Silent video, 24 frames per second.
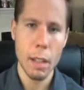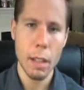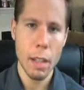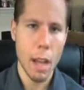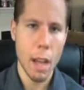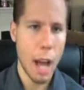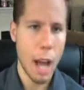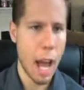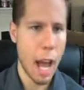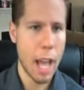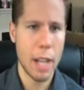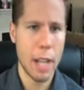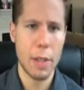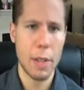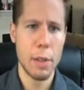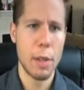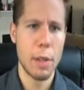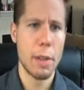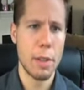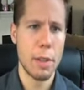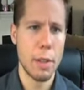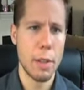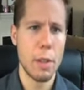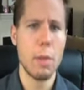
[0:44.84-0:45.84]
I agree
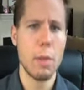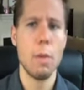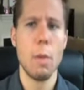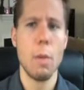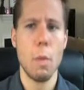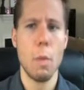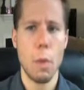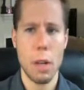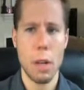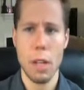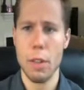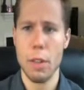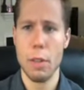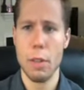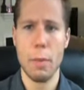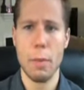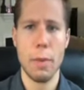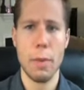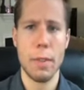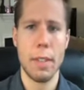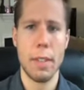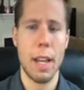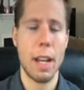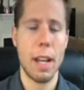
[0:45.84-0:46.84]
with you
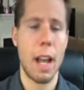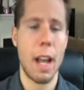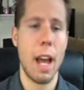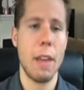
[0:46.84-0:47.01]
100%.